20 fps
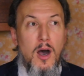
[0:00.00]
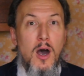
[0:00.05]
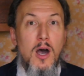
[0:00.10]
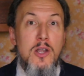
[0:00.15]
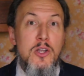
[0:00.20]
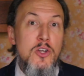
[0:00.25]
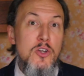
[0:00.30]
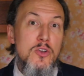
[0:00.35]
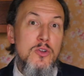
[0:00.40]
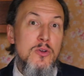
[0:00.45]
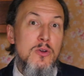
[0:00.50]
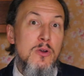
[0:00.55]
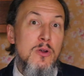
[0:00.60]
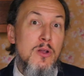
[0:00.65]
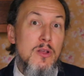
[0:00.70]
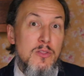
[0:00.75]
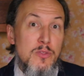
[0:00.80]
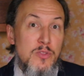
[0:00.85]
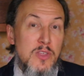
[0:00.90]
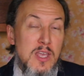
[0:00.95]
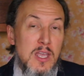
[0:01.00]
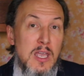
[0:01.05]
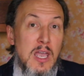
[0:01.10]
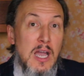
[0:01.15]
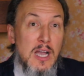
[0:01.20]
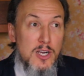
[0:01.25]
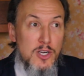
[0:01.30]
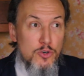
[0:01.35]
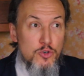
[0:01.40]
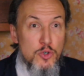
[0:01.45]
under
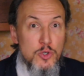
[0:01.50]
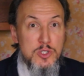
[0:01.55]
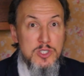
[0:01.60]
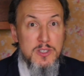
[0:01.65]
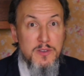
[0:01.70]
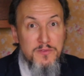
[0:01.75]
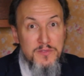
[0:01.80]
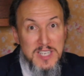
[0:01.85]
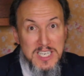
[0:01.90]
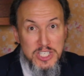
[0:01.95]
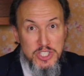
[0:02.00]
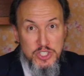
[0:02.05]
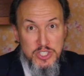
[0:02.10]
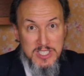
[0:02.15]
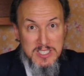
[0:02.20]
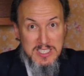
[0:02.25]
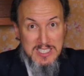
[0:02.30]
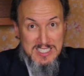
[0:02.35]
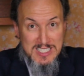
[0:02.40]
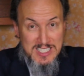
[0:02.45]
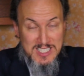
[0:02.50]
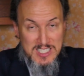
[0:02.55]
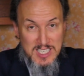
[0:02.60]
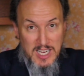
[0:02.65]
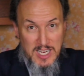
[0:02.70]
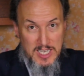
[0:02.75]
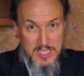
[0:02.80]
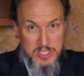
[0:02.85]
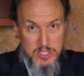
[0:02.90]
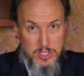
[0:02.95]
the crucifixion
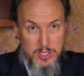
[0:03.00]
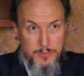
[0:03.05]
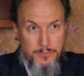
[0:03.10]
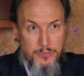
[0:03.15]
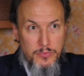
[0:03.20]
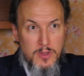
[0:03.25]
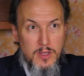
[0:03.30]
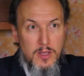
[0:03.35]
site,